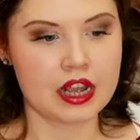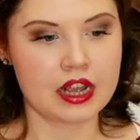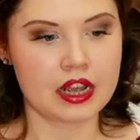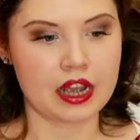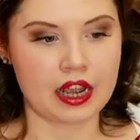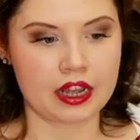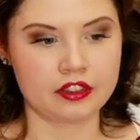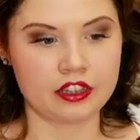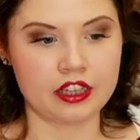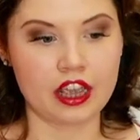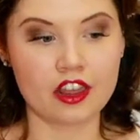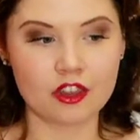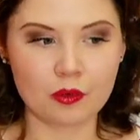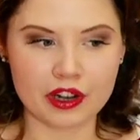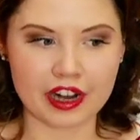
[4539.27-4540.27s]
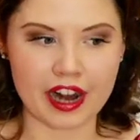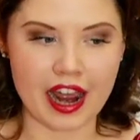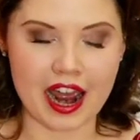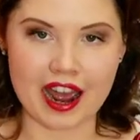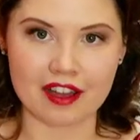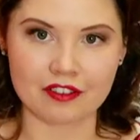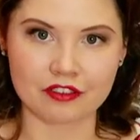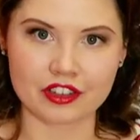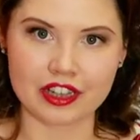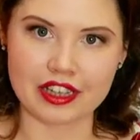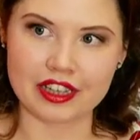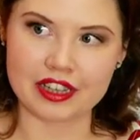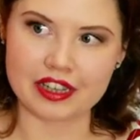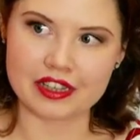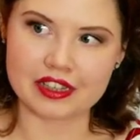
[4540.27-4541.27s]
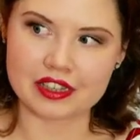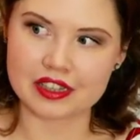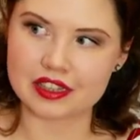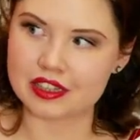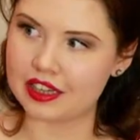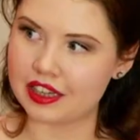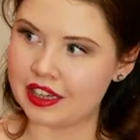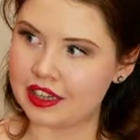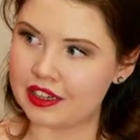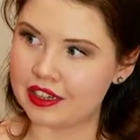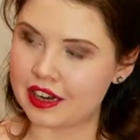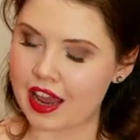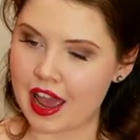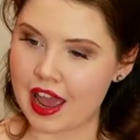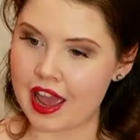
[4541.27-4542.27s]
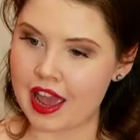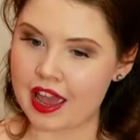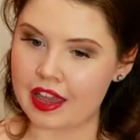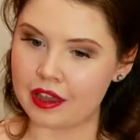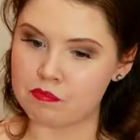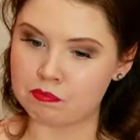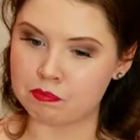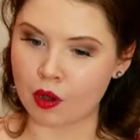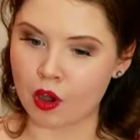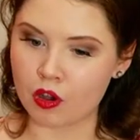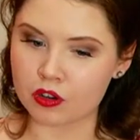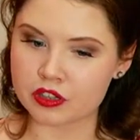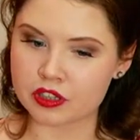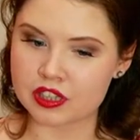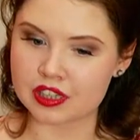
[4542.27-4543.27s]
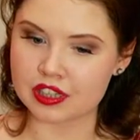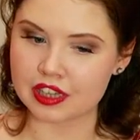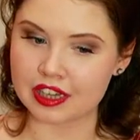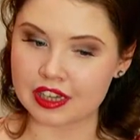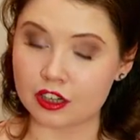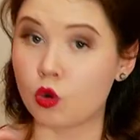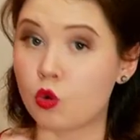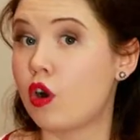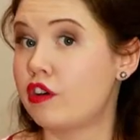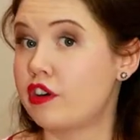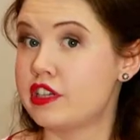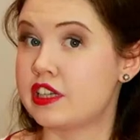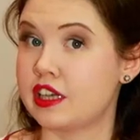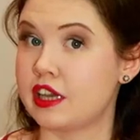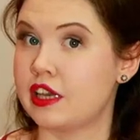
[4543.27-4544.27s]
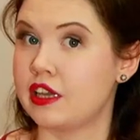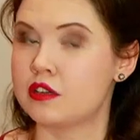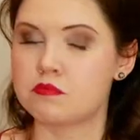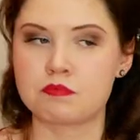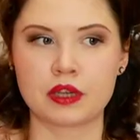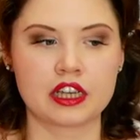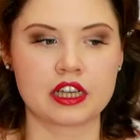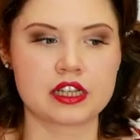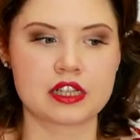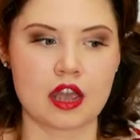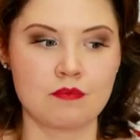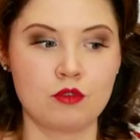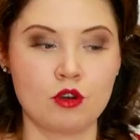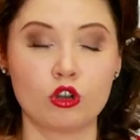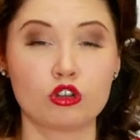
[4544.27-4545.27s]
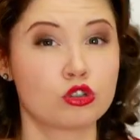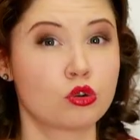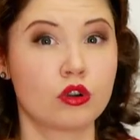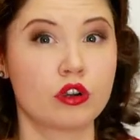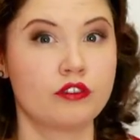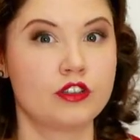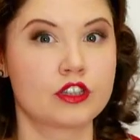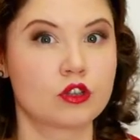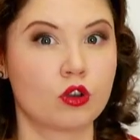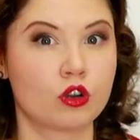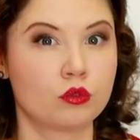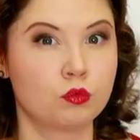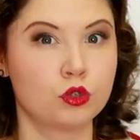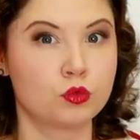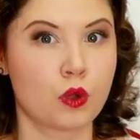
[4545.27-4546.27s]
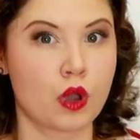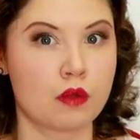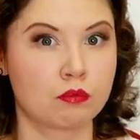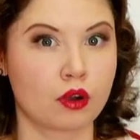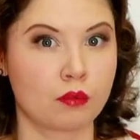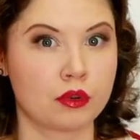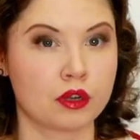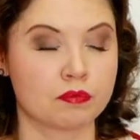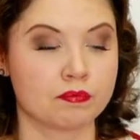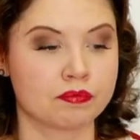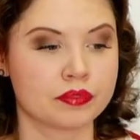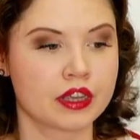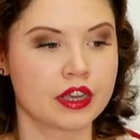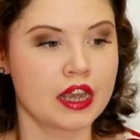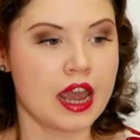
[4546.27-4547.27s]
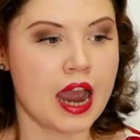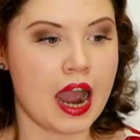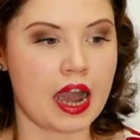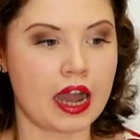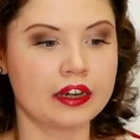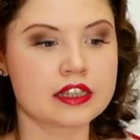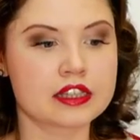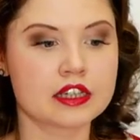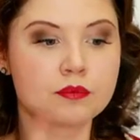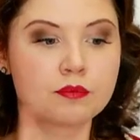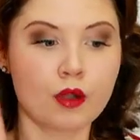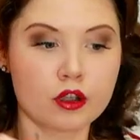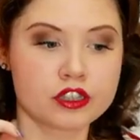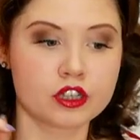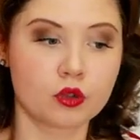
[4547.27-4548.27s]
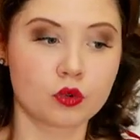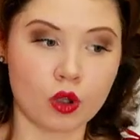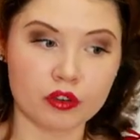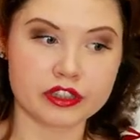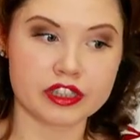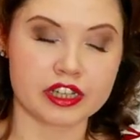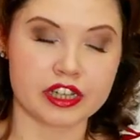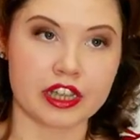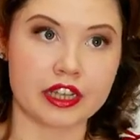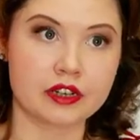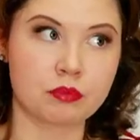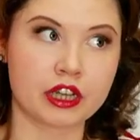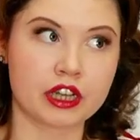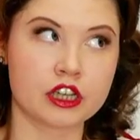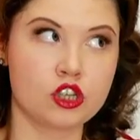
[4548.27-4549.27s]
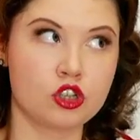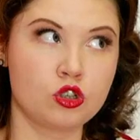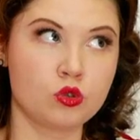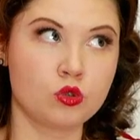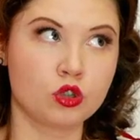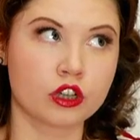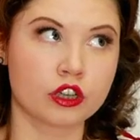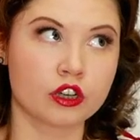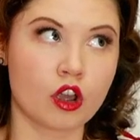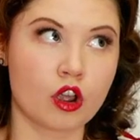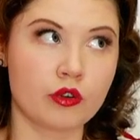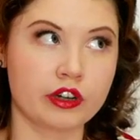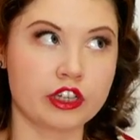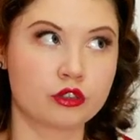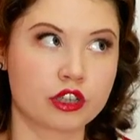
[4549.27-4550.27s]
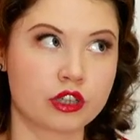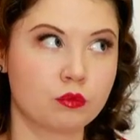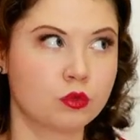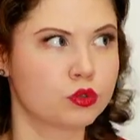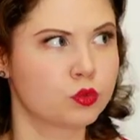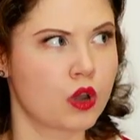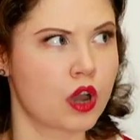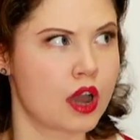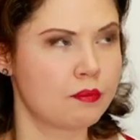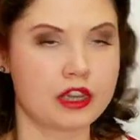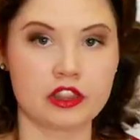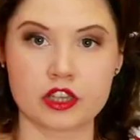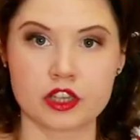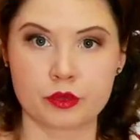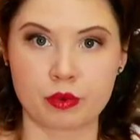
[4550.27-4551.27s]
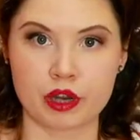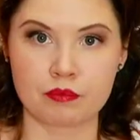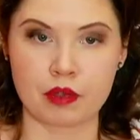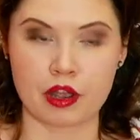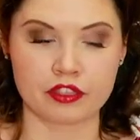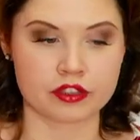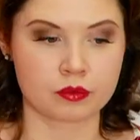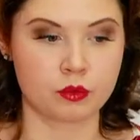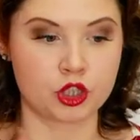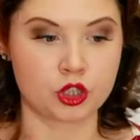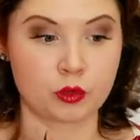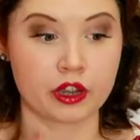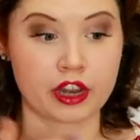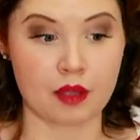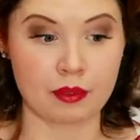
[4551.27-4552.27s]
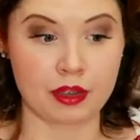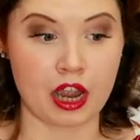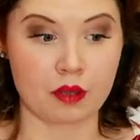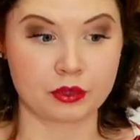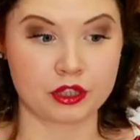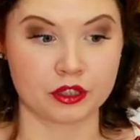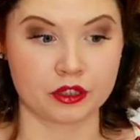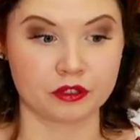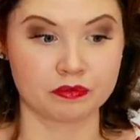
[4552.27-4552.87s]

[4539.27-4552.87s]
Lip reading: and the other one I have is in a box in quarantine because I'm not sure if it's got a woodworm problem. And it's in a box in quarantine because you can only treat woodworm in the spring months, which we're coming up to.